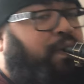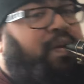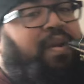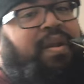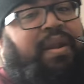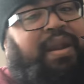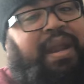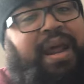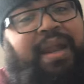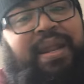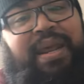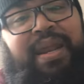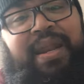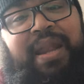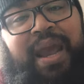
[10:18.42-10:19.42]
And
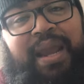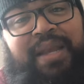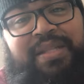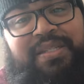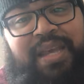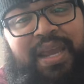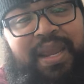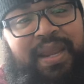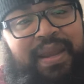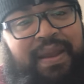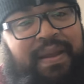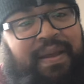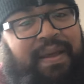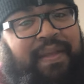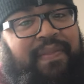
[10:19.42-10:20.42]
then I can
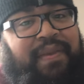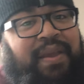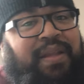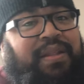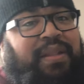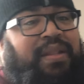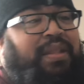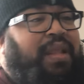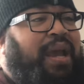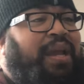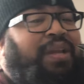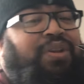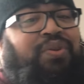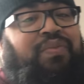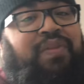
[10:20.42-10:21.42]
I
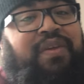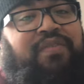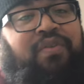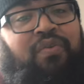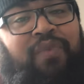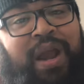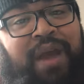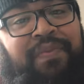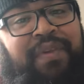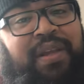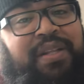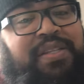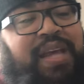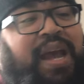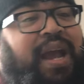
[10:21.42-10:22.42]
can do this around the
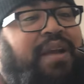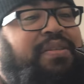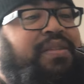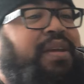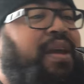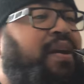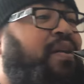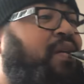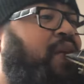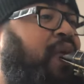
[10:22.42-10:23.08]
entire scale.